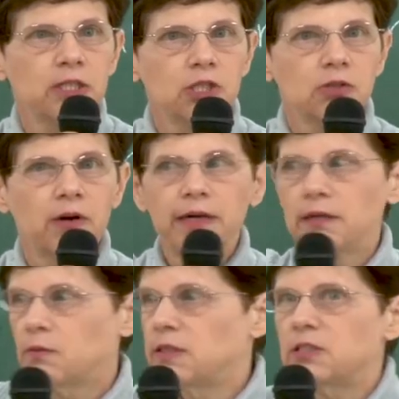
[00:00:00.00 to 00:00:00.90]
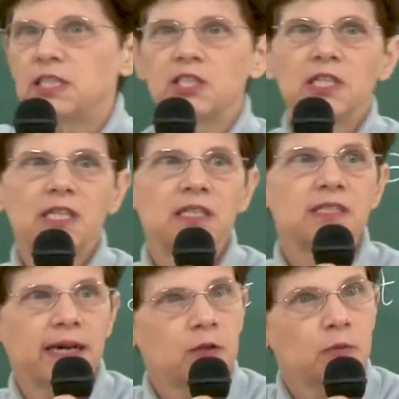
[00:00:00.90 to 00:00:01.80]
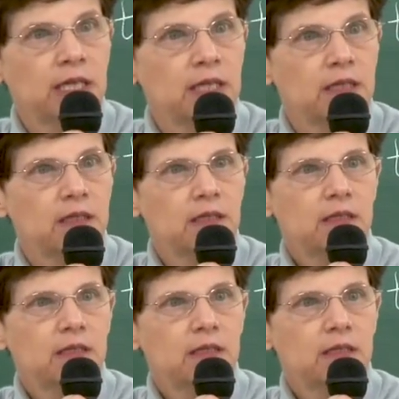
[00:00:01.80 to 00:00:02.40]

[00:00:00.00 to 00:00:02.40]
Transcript: and short when they're teaching kids how to read.